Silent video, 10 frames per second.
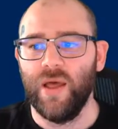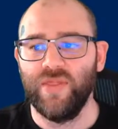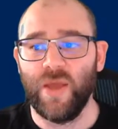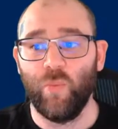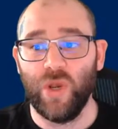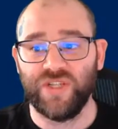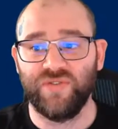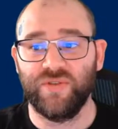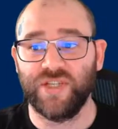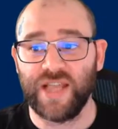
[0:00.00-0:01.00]
Then
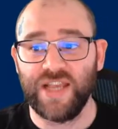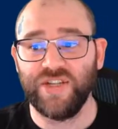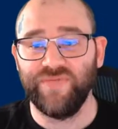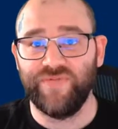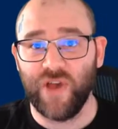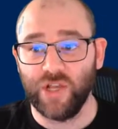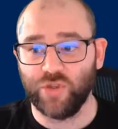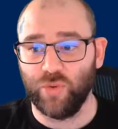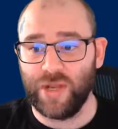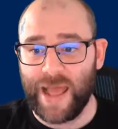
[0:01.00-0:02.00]
which staging
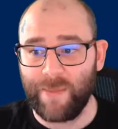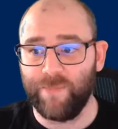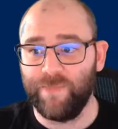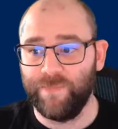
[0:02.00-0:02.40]
virtual lab